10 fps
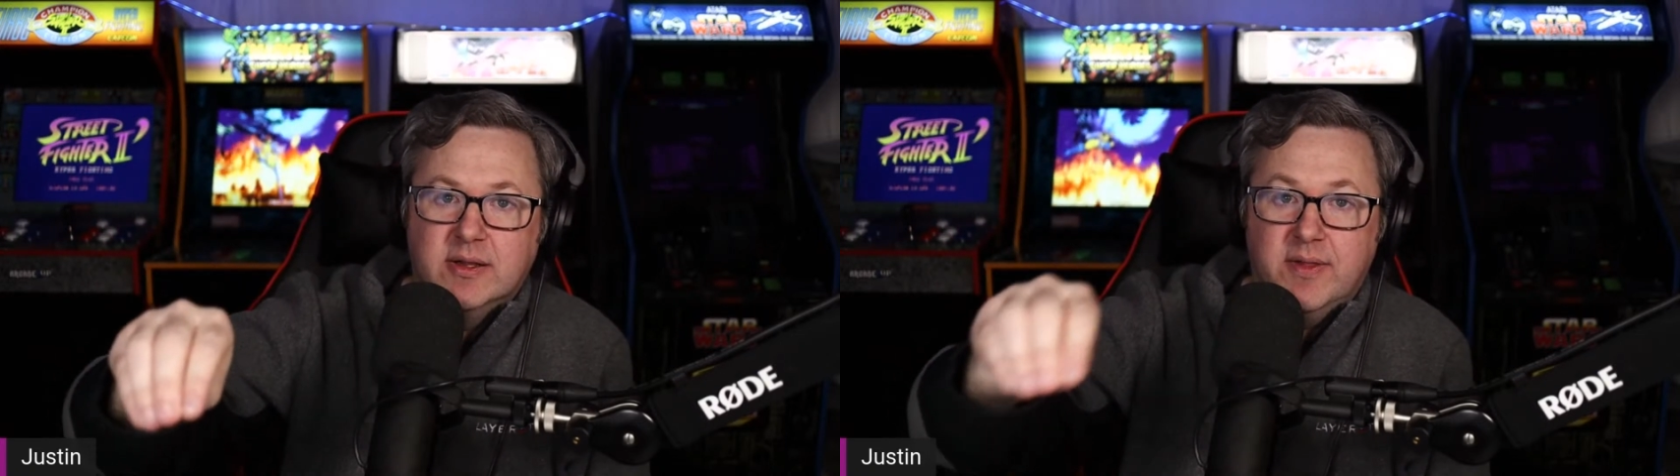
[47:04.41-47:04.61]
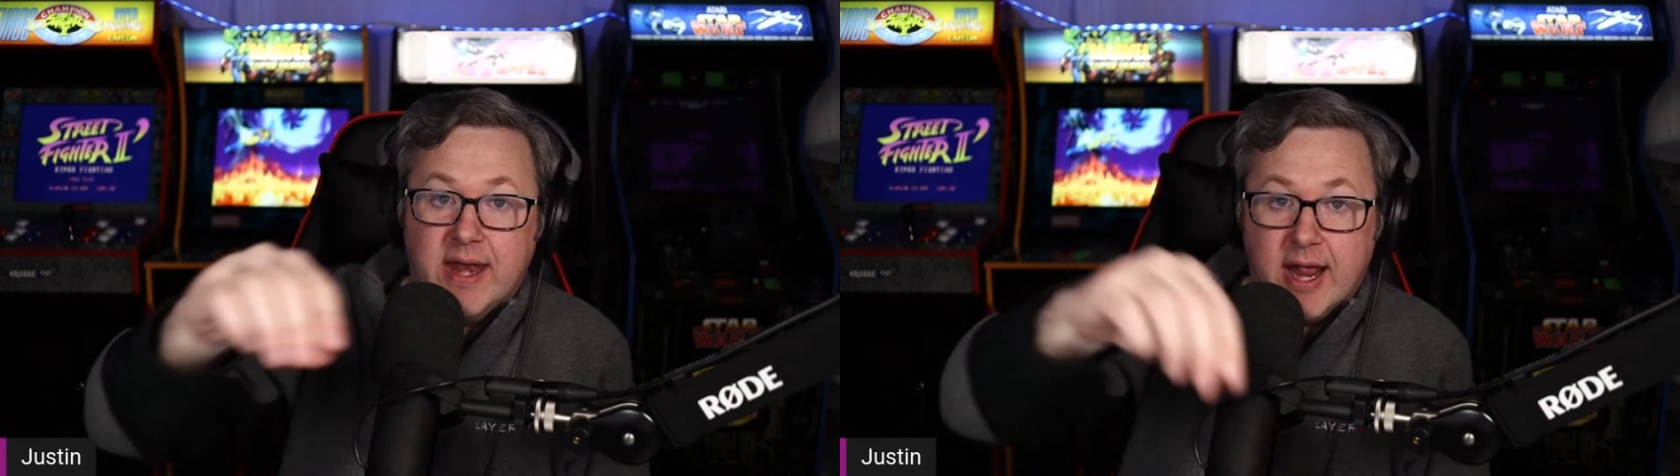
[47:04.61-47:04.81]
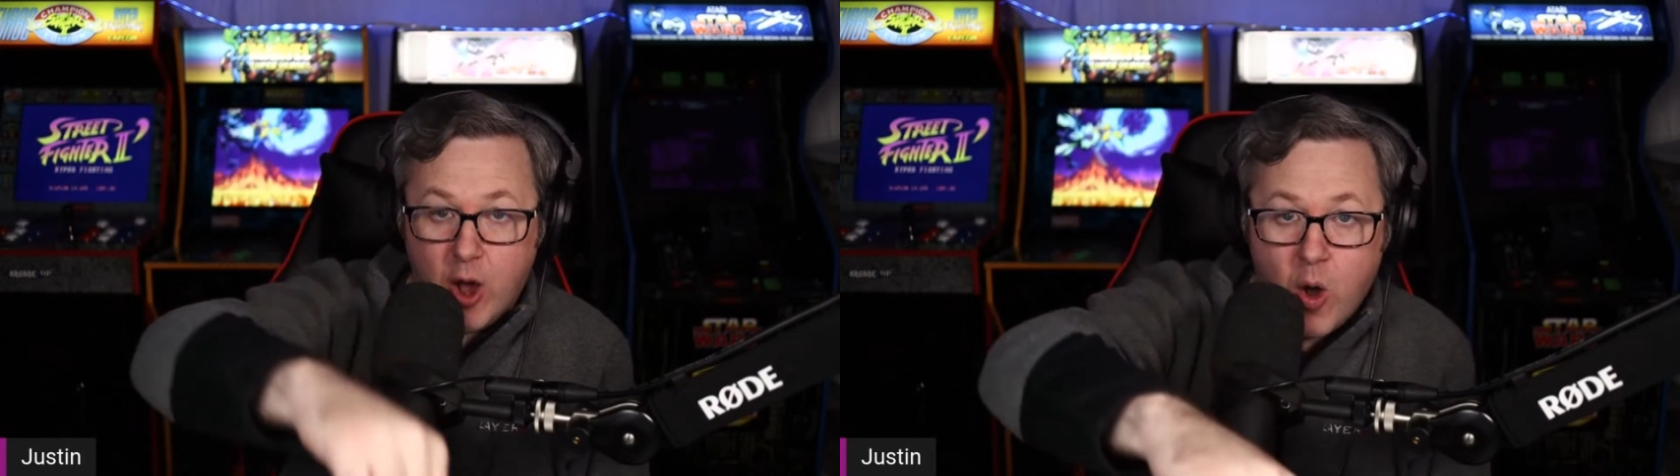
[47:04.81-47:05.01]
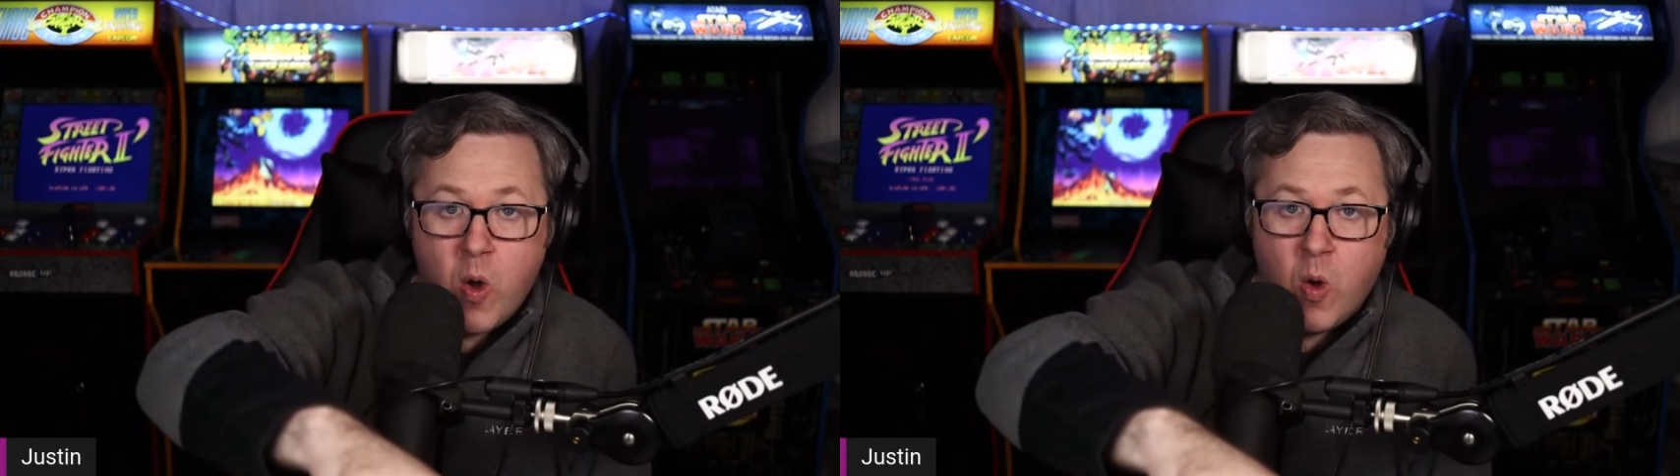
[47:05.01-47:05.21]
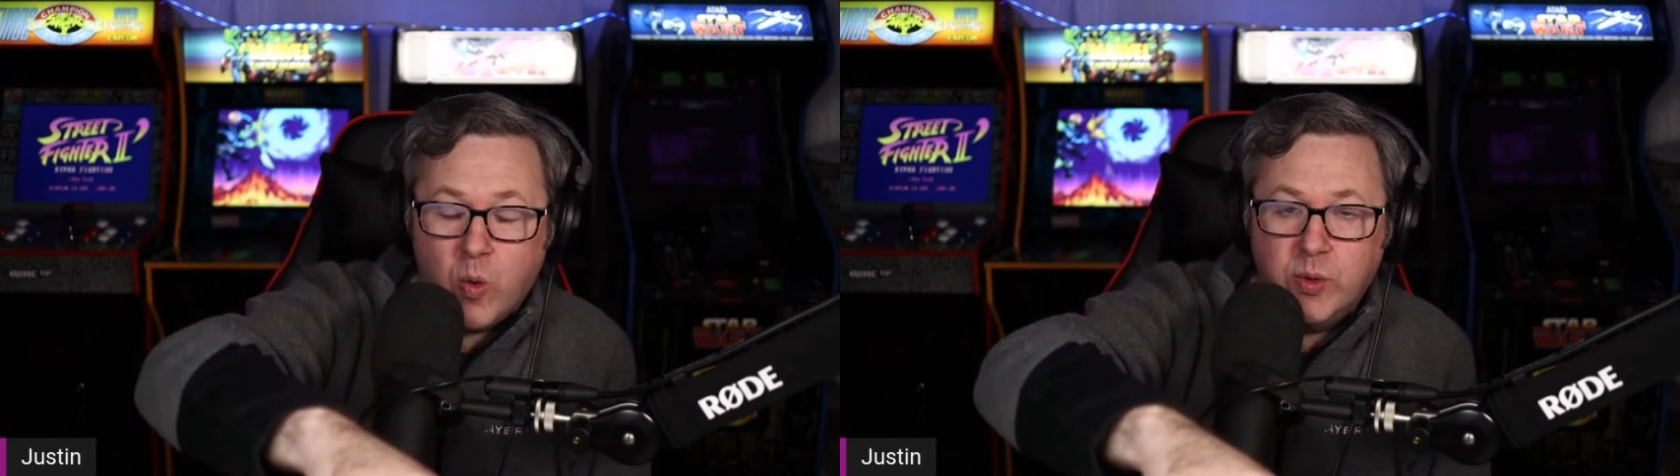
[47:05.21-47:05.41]
that I
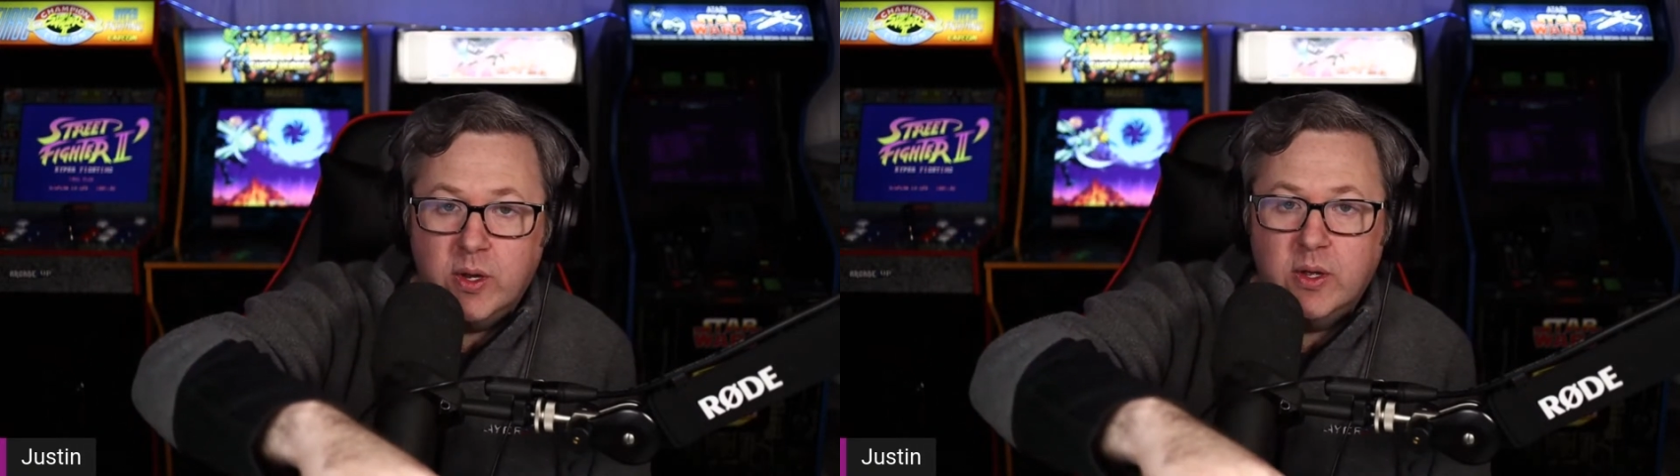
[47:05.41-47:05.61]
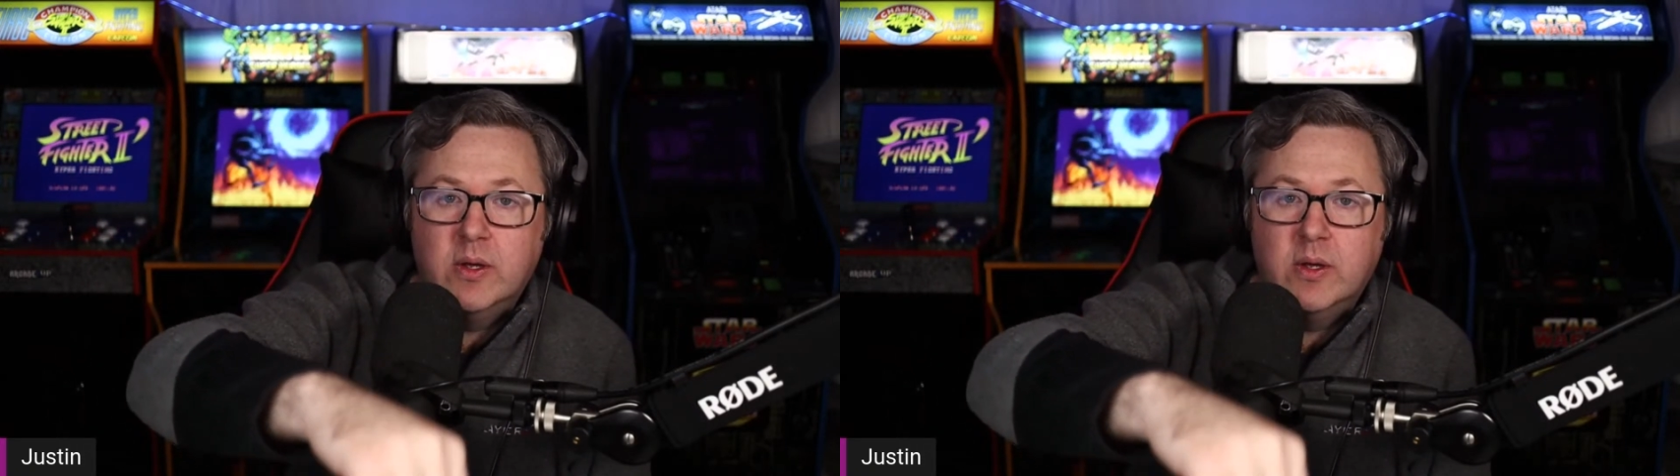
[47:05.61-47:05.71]
own,